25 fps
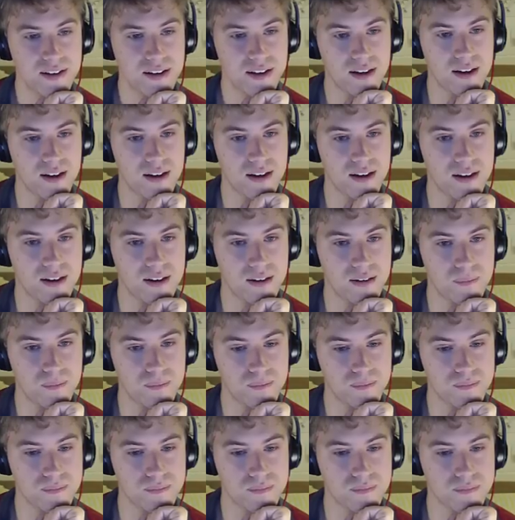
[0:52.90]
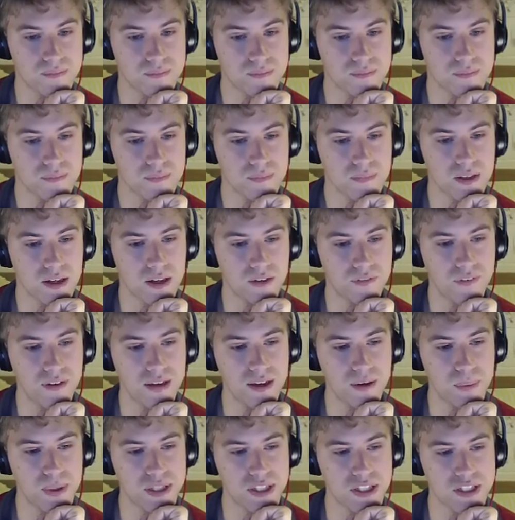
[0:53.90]
I
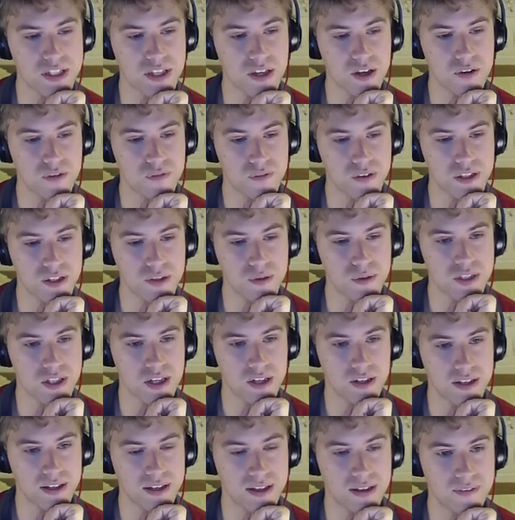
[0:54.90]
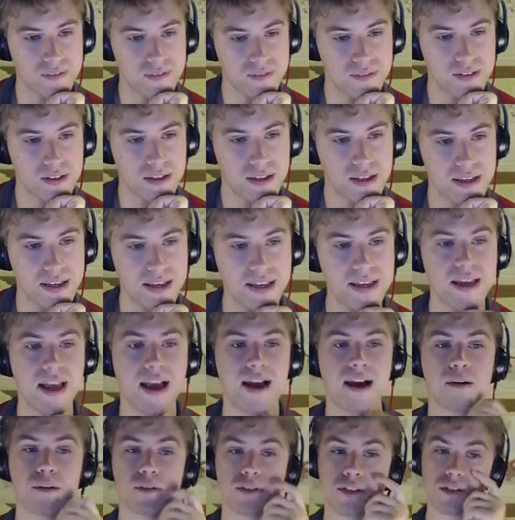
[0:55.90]
think we just go for U-turn here. He
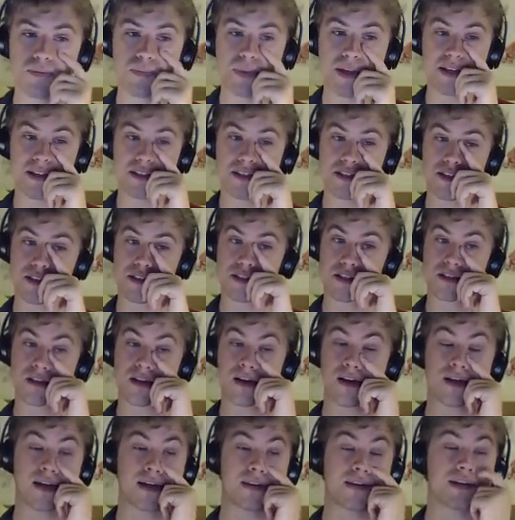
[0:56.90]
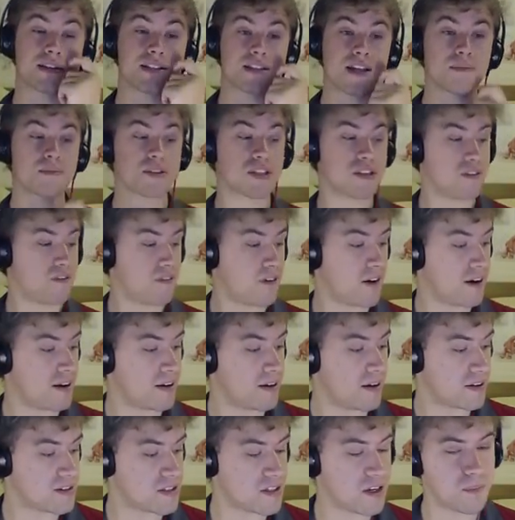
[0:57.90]
outspeeds us. Okay, that's absolutely fine.
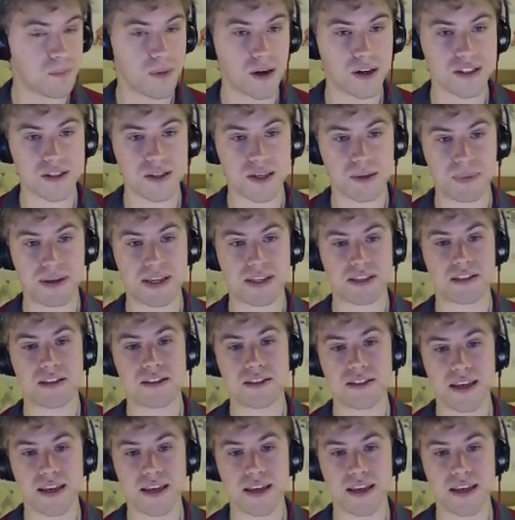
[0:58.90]
I don't mind taking